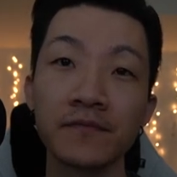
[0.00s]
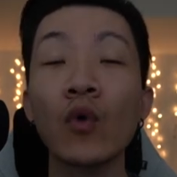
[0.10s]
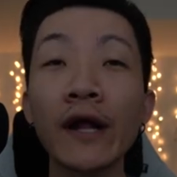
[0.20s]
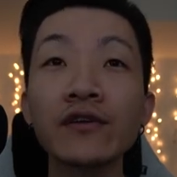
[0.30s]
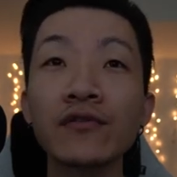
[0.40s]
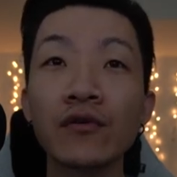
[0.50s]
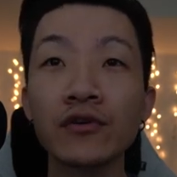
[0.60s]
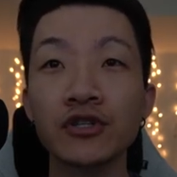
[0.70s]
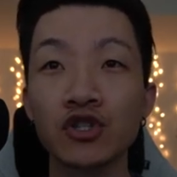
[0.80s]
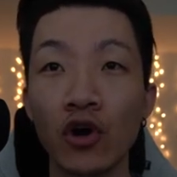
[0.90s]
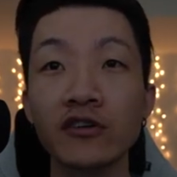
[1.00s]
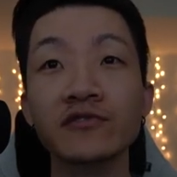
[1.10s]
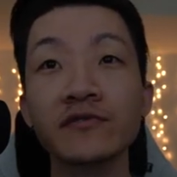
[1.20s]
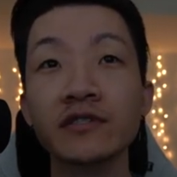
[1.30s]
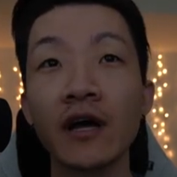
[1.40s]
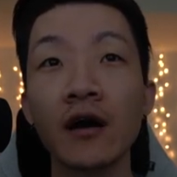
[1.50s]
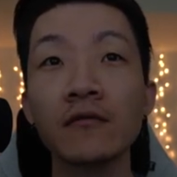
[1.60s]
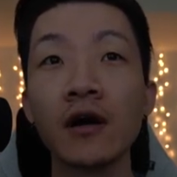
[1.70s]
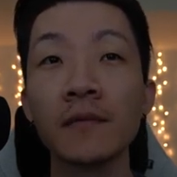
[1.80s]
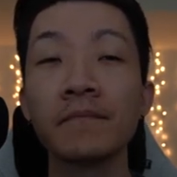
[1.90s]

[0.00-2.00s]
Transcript: When you throw your charge moves now